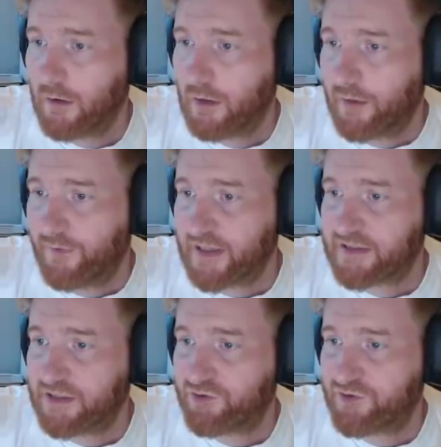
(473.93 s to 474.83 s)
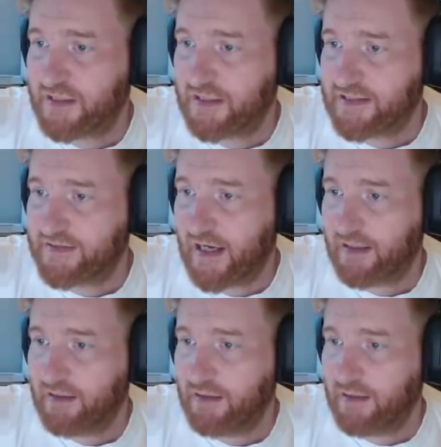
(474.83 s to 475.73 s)
That's interesting. Is that
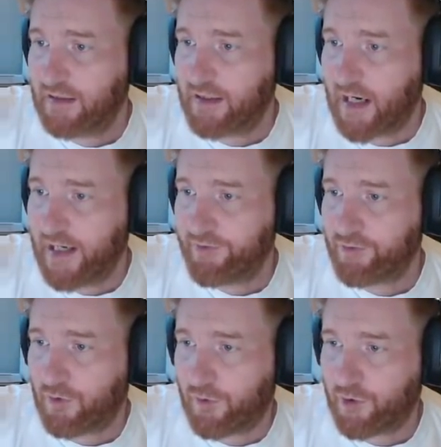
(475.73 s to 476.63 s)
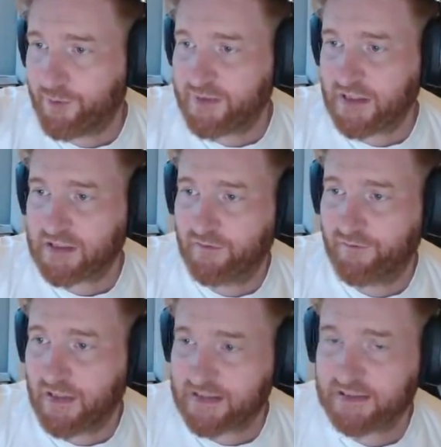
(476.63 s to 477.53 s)
an either or objective?
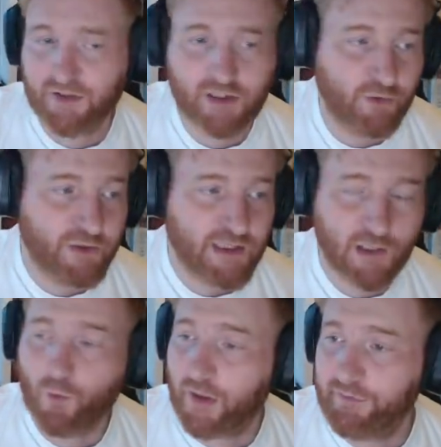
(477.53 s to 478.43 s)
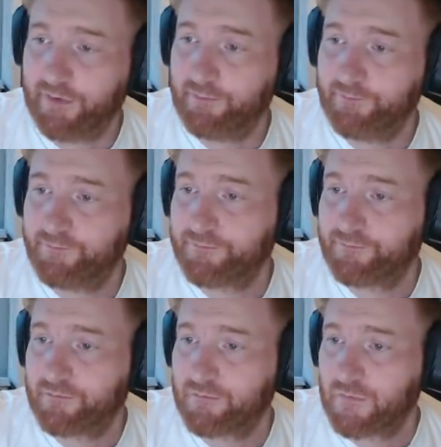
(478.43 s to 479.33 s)
Yes, you can only get 1 of them.
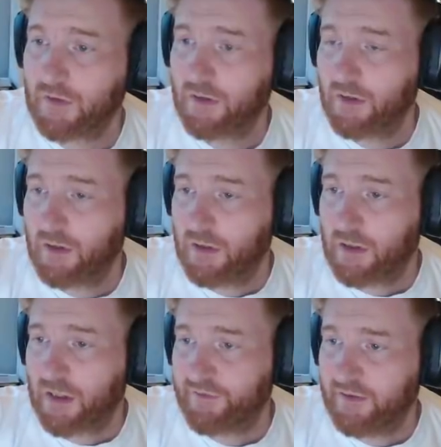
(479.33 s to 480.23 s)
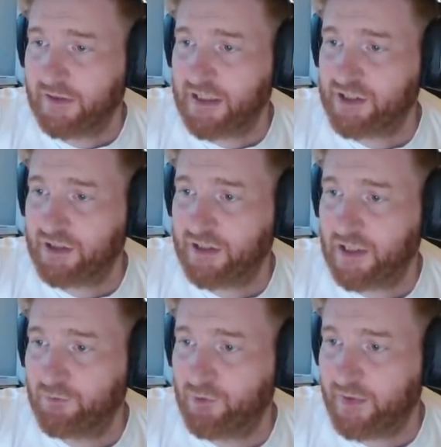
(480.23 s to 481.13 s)
I think the Asian
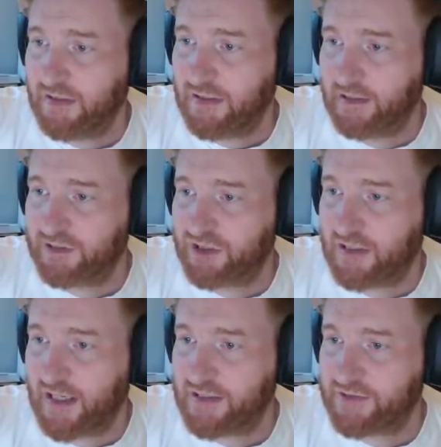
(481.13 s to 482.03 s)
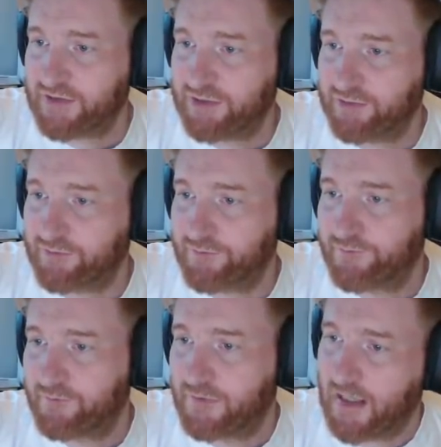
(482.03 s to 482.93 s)
name would be a legit answer too.
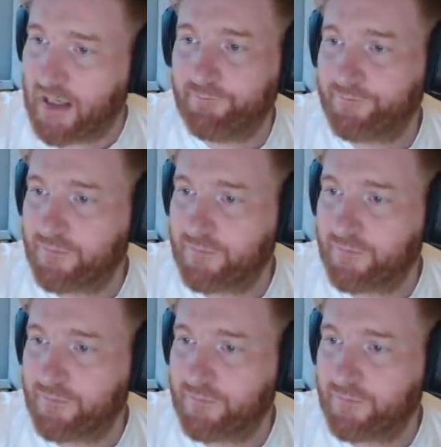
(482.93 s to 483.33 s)
Yeah.